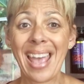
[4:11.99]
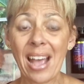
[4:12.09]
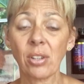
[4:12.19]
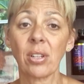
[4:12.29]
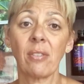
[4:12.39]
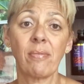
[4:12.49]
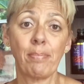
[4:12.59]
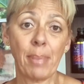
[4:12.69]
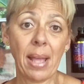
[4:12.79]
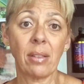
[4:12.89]
out of
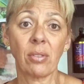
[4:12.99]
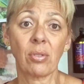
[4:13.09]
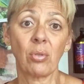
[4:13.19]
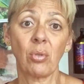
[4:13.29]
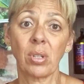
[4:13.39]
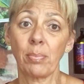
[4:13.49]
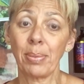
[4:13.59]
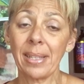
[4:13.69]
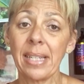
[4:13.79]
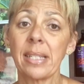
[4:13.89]
balance or
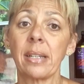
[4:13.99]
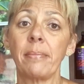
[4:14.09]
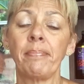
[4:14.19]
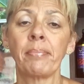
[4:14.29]
depleted.